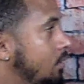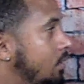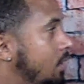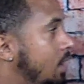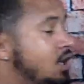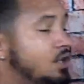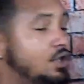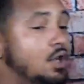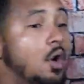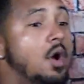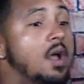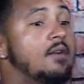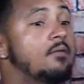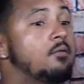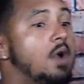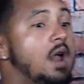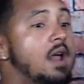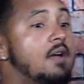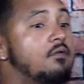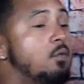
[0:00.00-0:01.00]
So
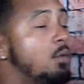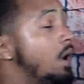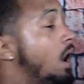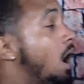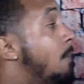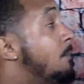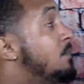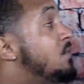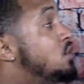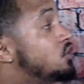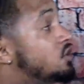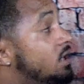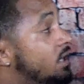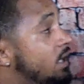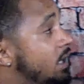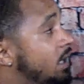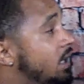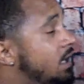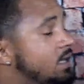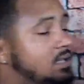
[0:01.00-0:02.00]
if what our music
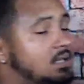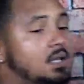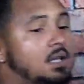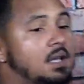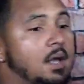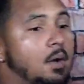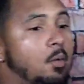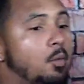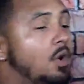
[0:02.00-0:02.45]
is, we're